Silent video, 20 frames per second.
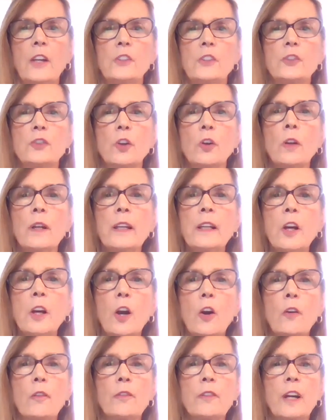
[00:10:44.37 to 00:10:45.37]
During
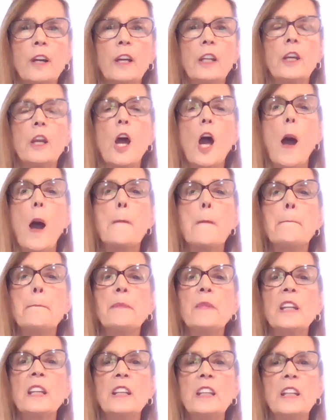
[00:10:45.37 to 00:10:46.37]
COVID,
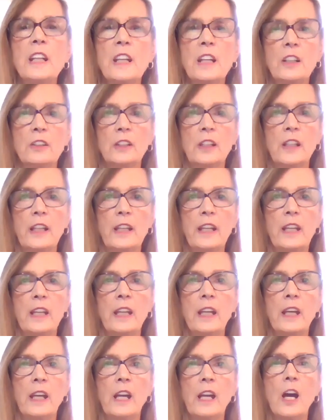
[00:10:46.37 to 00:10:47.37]

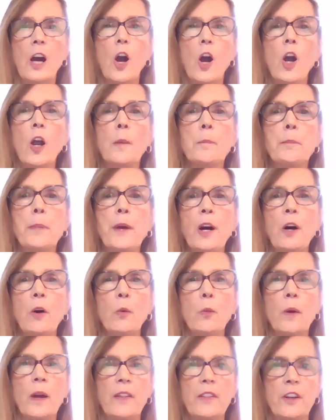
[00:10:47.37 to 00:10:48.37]
immediately, our
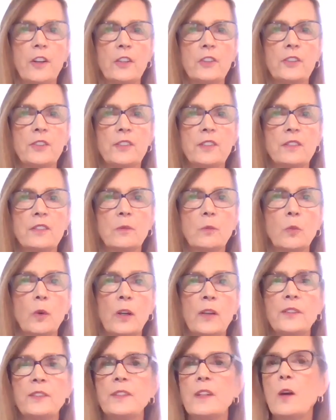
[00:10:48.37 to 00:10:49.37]
bellwether
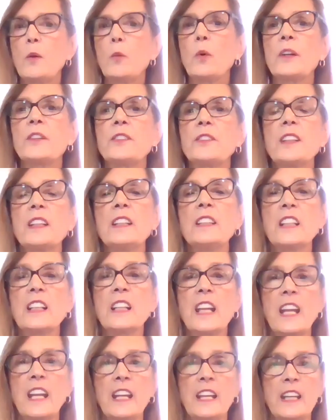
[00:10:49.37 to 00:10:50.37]
was
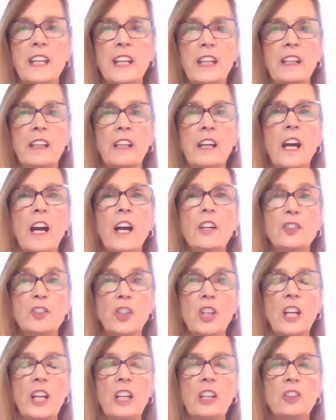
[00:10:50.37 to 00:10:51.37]
indicating a
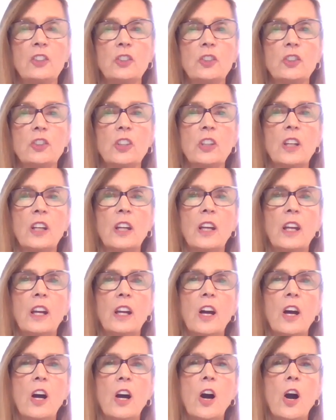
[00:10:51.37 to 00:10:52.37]
change.
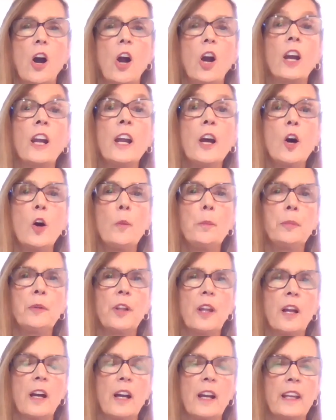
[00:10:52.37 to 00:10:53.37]
Our
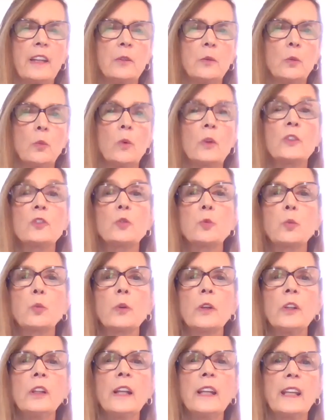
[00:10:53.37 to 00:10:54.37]
helpline, which
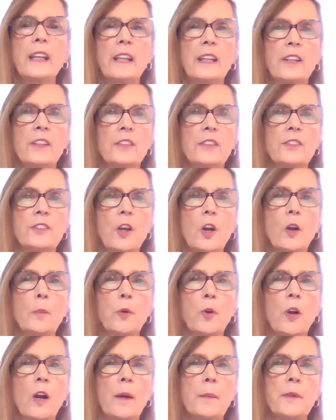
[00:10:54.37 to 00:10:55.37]
really is our
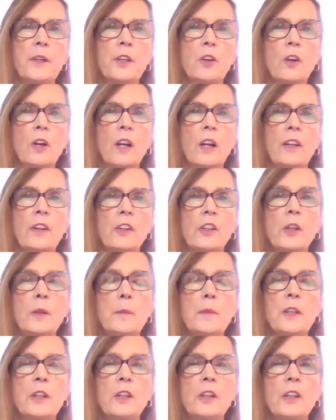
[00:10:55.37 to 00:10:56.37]
barometer on
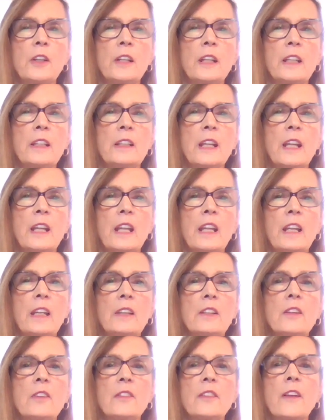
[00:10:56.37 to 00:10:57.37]
community
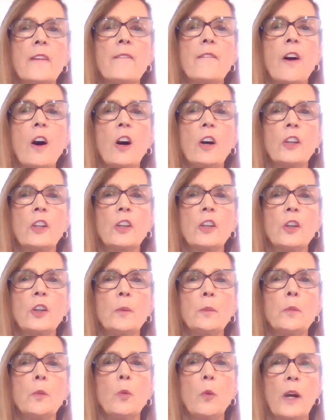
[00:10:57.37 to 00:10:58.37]
need, the
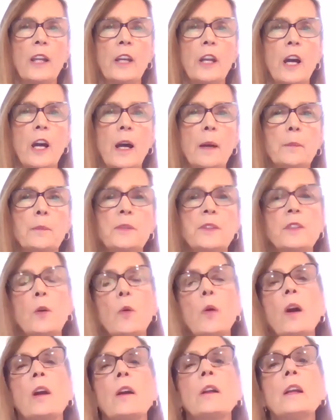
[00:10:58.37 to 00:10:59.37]
volume went up. So